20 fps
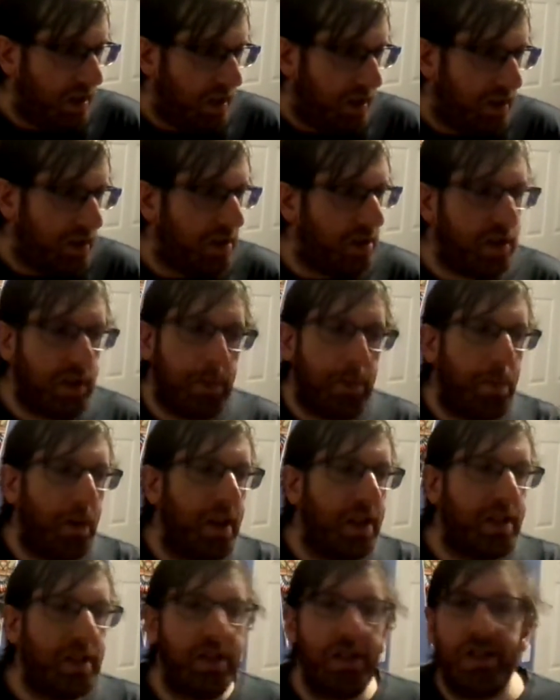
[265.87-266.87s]
there's just a
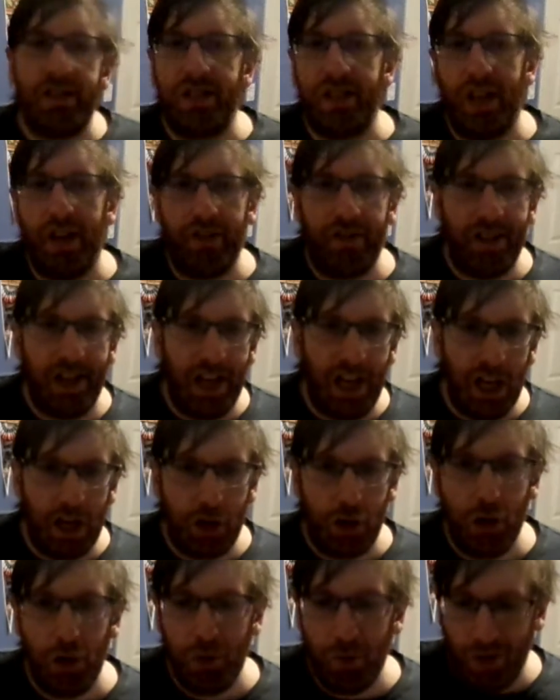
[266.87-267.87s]
bunch of stuff that I
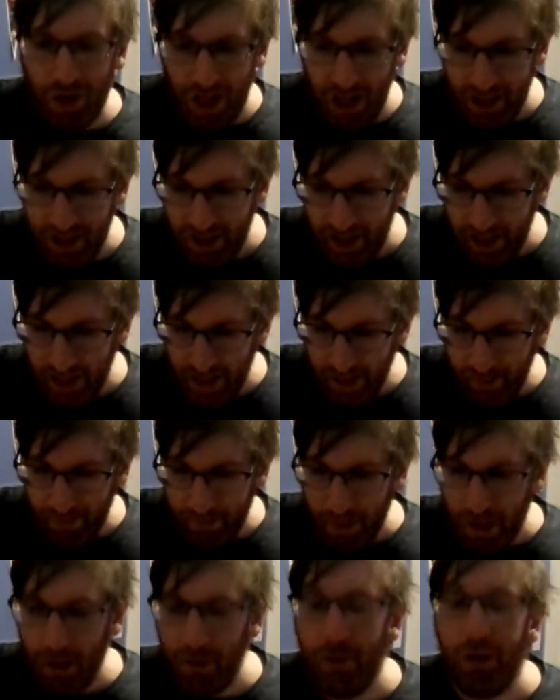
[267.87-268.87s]
could watch that I
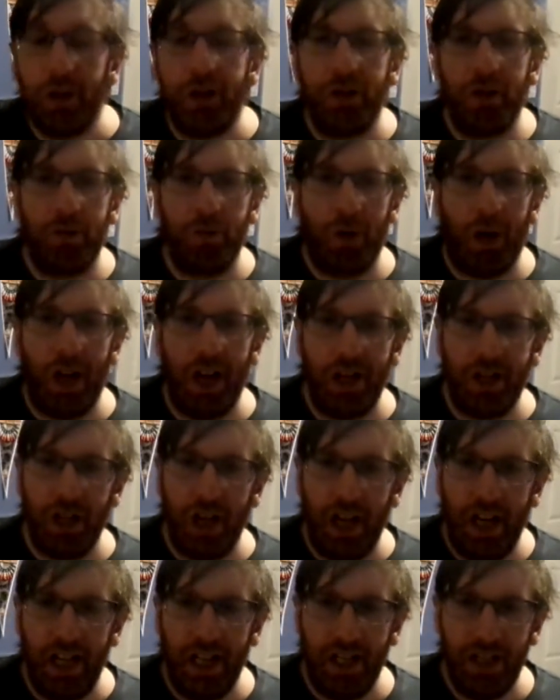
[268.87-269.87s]
probably should watch,
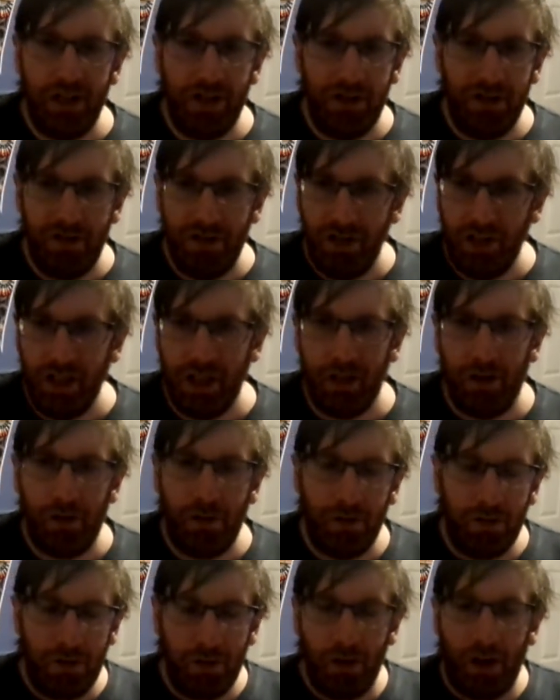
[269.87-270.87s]
and you
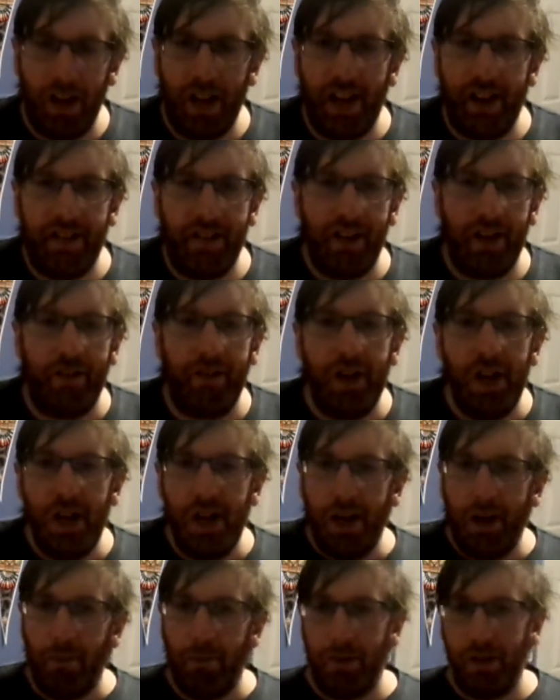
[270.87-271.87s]
know, do all that stuff.
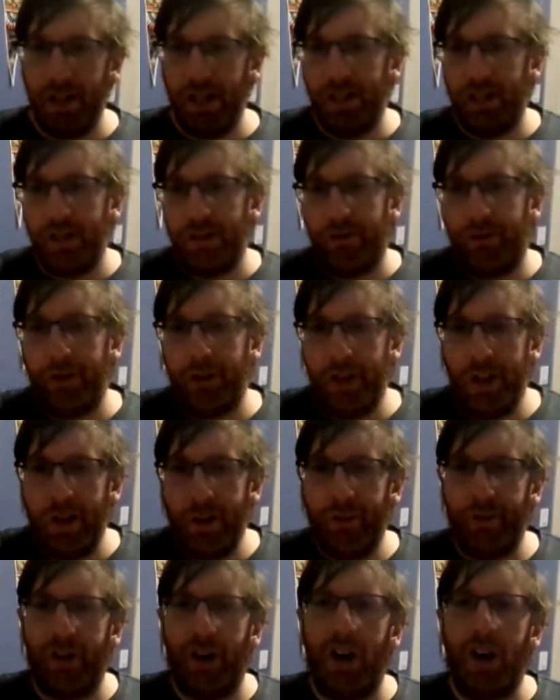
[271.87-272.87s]
But for
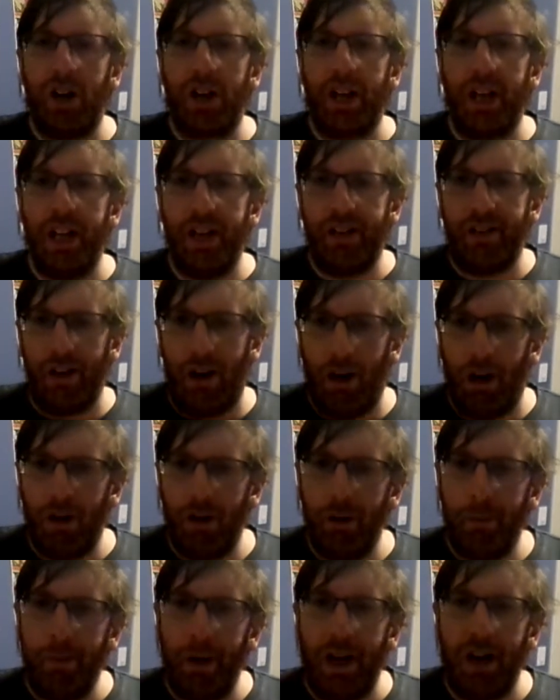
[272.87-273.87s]
this vlog, it's
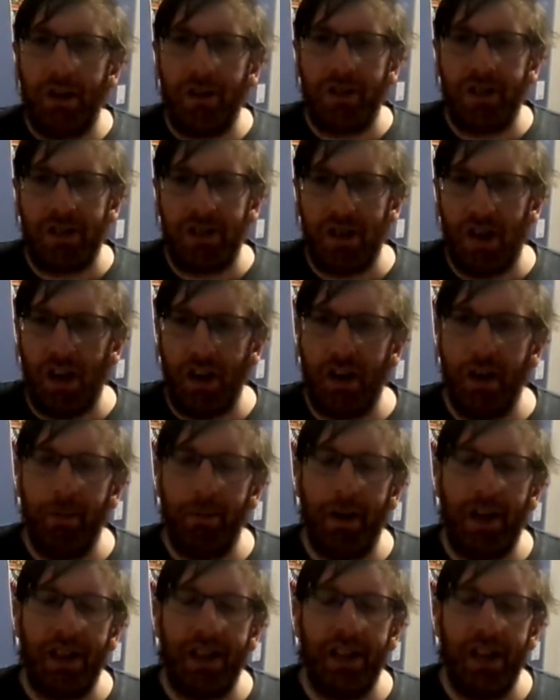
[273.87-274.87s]
all about talking
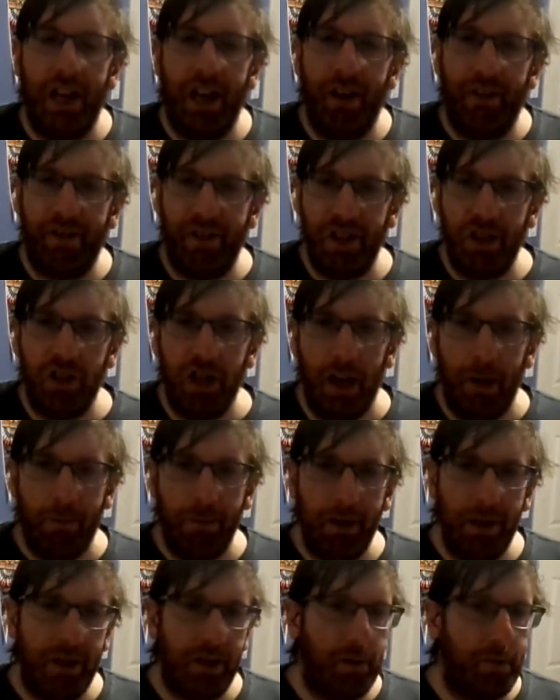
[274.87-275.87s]
about the AFC
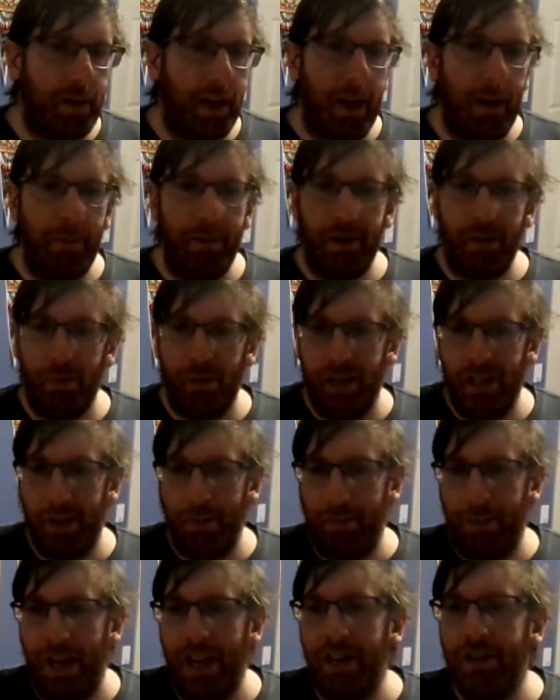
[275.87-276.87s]
Championship game between the
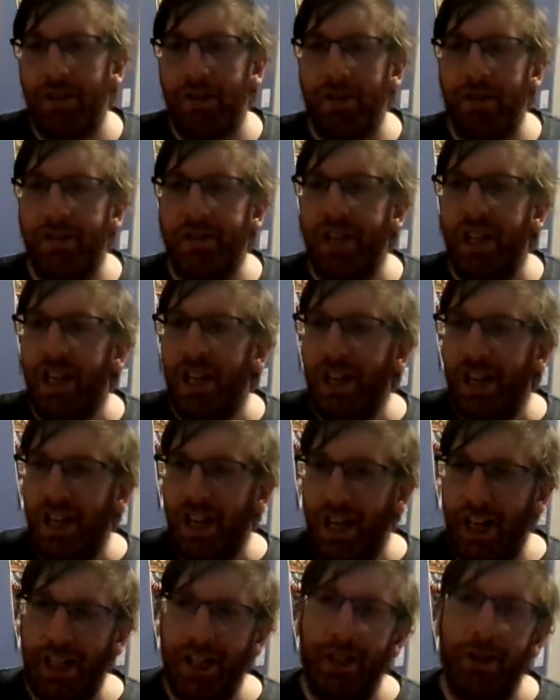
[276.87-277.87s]
Bengals
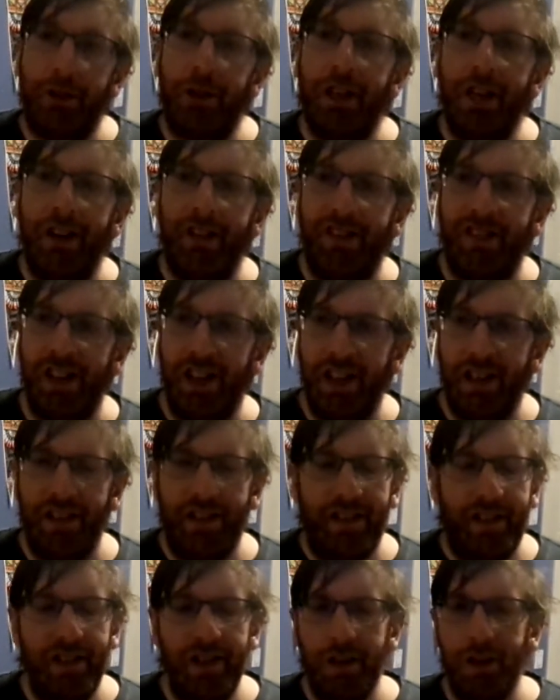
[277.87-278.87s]
and the Chiefs, and
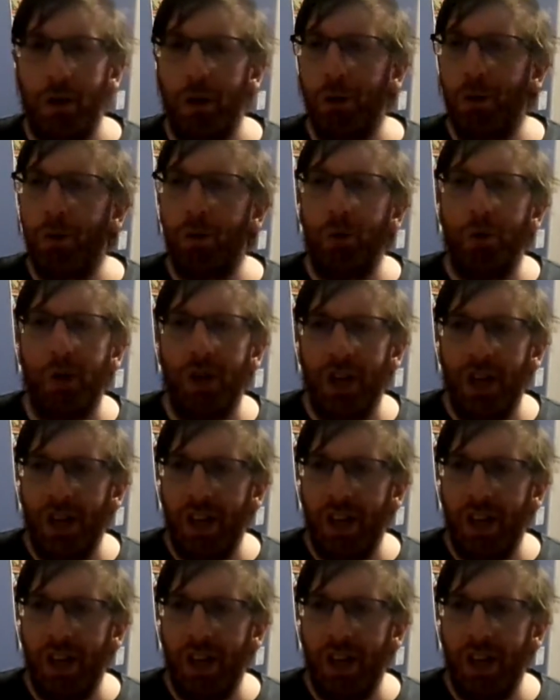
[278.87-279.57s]
seeing who